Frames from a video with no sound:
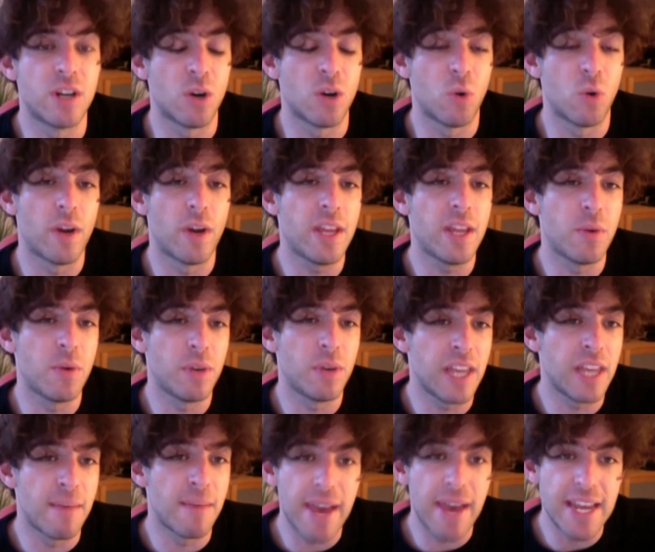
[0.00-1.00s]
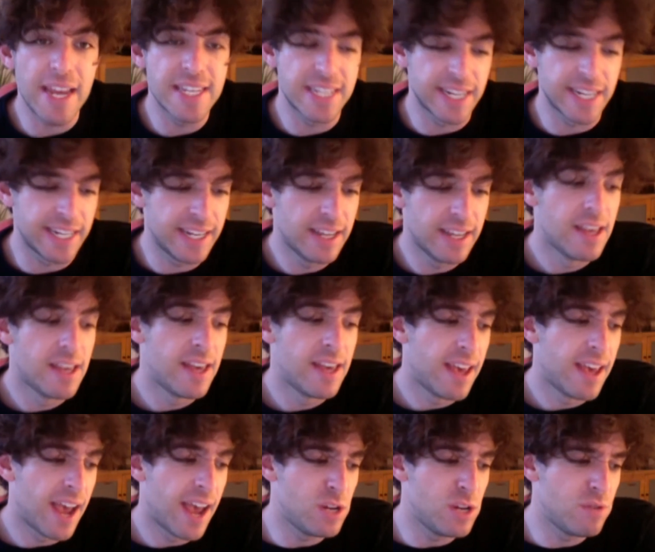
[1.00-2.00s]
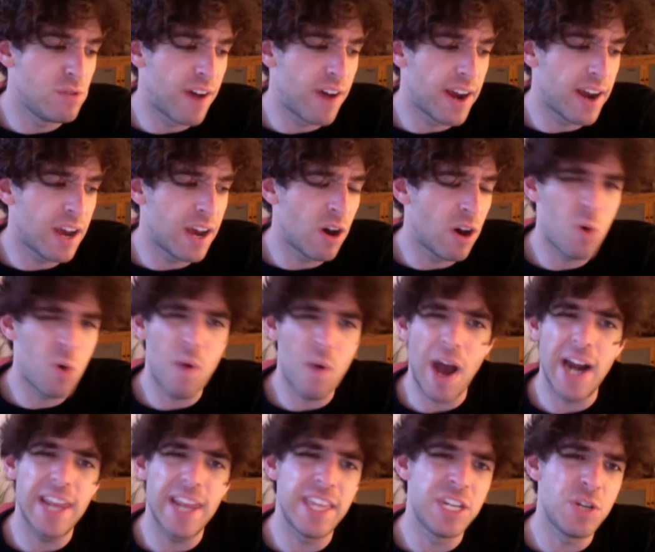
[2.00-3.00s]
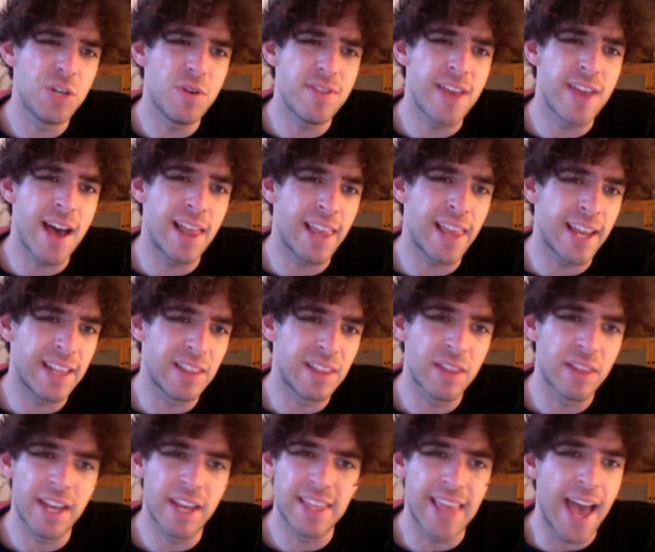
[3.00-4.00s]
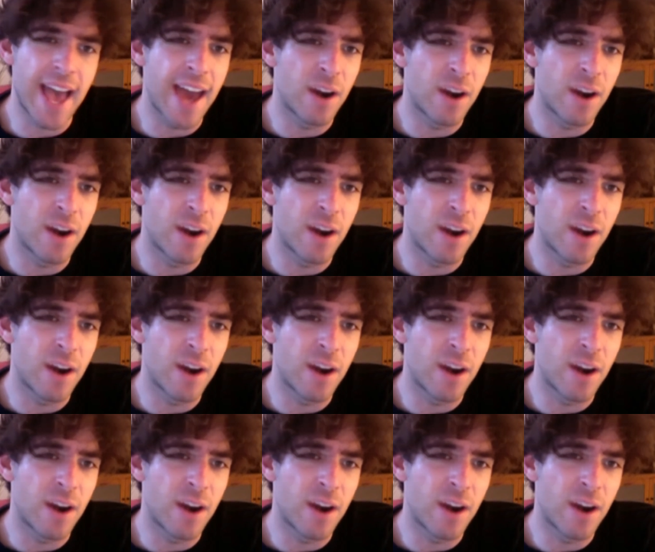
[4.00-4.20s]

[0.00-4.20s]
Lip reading: really, really amazing, and you find out, oh, why did they do it that like that?